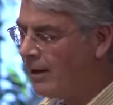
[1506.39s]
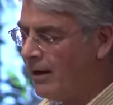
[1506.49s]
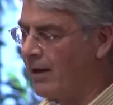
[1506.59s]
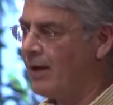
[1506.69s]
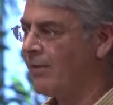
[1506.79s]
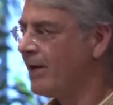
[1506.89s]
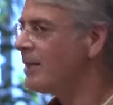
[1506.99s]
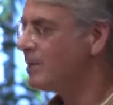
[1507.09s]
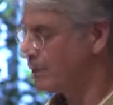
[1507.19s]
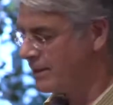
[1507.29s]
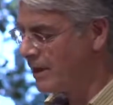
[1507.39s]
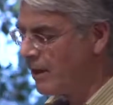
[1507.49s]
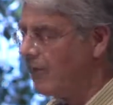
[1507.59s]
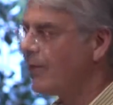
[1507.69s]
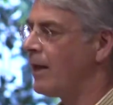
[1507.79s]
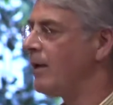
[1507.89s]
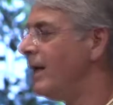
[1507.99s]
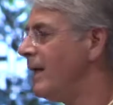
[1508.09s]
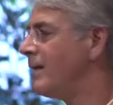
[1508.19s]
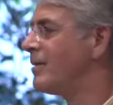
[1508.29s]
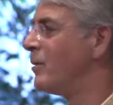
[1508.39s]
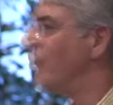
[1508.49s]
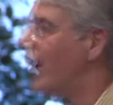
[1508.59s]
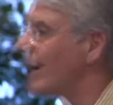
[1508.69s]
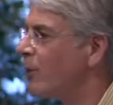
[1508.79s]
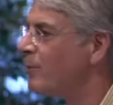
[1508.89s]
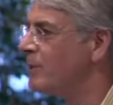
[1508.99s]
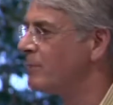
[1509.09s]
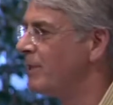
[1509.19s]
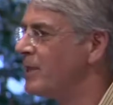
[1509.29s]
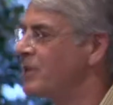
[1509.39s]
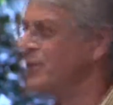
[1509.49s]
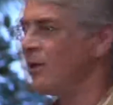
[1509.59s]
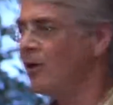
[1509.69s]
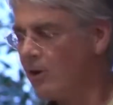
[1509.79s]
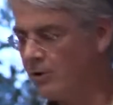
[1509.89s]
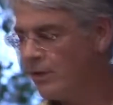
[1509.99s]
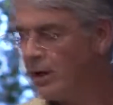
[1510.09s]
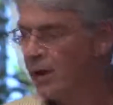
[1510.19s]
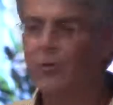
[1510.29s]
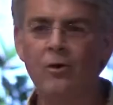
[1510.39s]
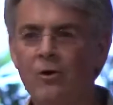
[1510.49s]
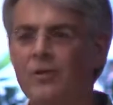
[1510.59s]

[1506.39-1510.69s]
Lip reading: The answer is that neither the micro interventions alone, nor